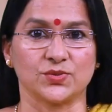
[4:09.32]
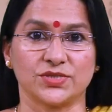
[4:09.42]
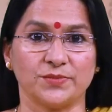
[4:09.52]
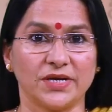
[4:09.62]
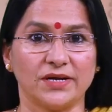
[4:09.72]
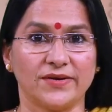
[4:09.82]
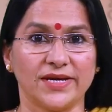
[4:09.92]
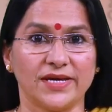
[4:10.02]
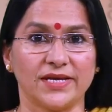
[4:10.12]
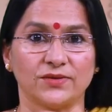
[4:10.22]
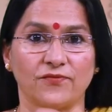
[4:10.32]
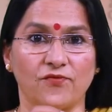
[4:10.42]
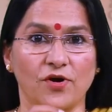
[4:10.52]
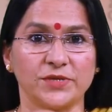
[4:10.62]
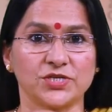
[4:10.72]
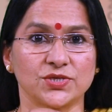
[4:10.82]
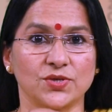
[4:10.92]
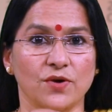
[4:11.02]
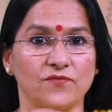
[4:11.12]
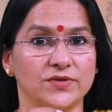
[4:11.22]
So, similarly, in the formation
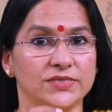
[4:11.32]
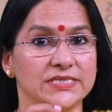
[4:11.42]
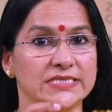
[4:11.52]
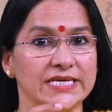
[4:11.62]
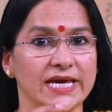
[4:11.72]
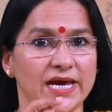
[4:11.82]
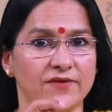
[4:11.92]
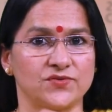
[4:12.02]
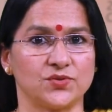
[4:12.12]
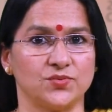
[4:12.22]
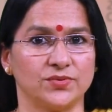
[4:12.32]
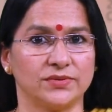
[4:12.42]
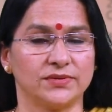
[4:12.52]
of CaF2,